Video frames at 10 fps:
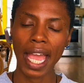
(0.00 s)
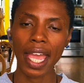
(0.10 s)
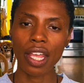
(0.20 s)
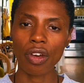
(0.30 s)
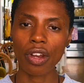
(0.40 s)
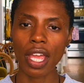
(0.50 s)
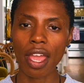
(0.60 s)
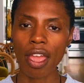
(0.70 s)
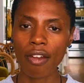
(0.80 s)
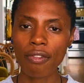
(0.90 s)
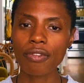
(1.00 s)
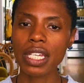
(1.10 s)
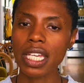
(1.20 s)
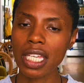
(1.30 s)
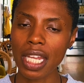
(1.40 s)
And on
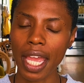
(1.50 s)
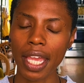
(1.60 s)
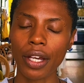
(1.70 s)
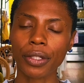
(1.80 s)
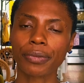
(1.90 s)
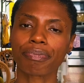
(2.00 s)
every inhale,